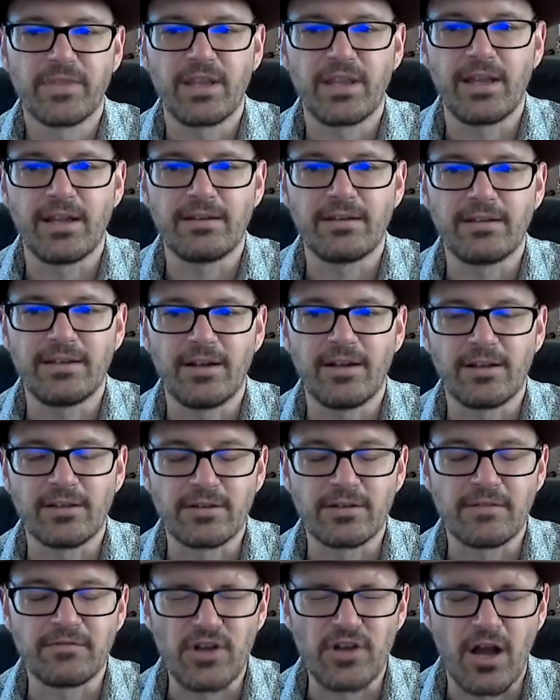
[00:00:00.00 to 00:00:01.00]
And, I
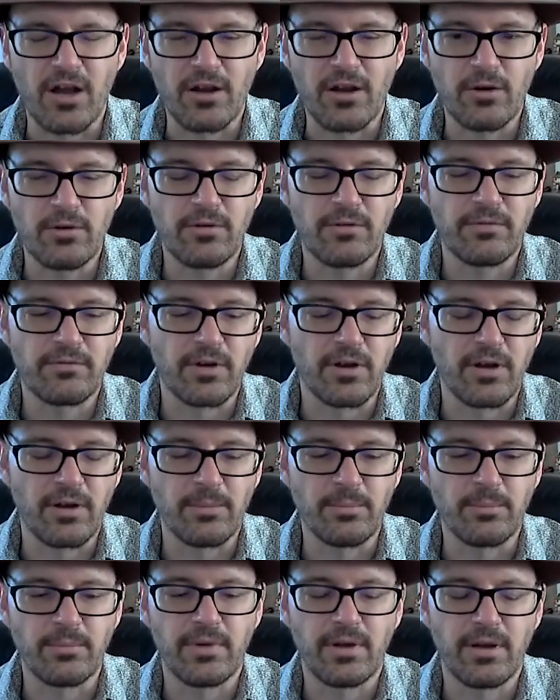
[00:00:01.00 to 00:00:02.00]
learned of Jocko
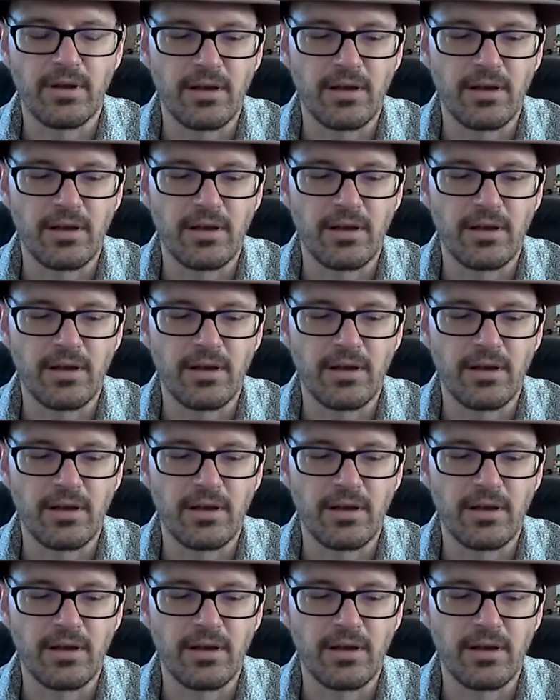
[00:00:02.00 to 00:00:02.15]
from